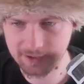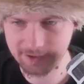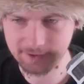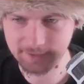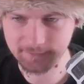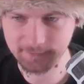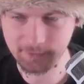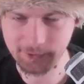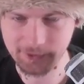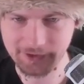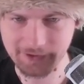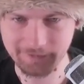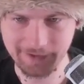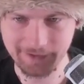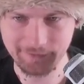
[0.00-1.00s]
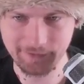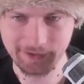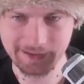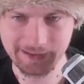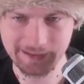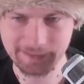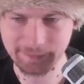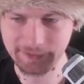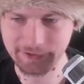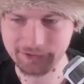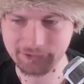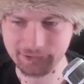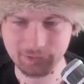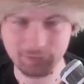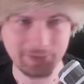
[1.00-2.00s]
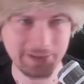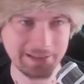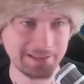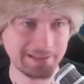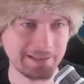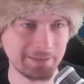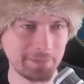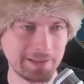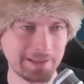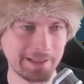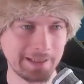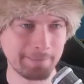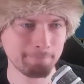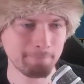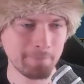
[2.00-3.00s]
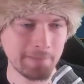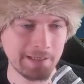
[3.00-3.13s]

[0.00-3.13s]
forty-five x expansion Ming in the meantime.